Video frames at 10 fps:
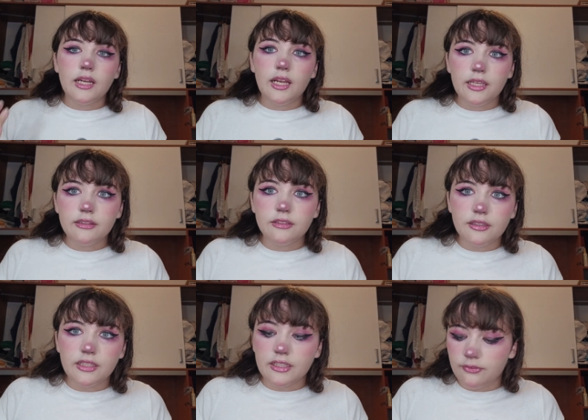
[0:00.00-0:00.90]
I look
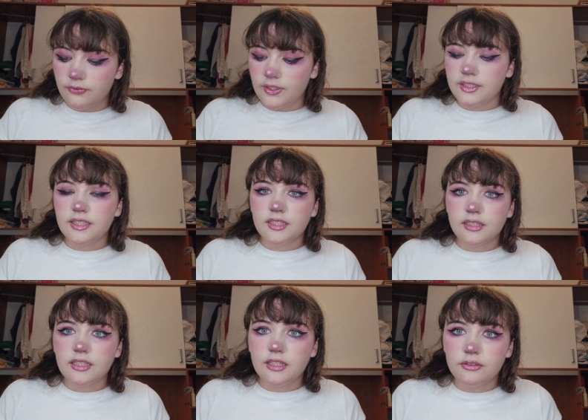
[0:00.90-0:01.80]
like a fucking
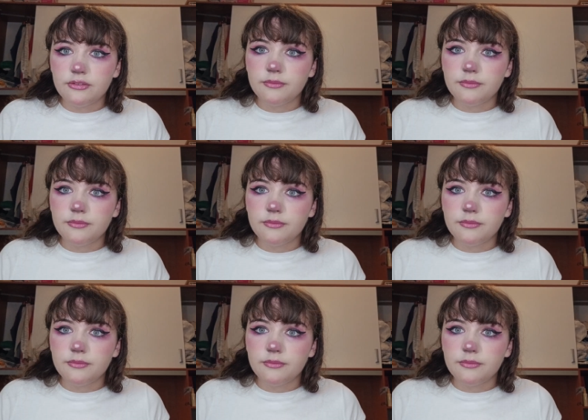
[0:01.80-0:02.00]
clown.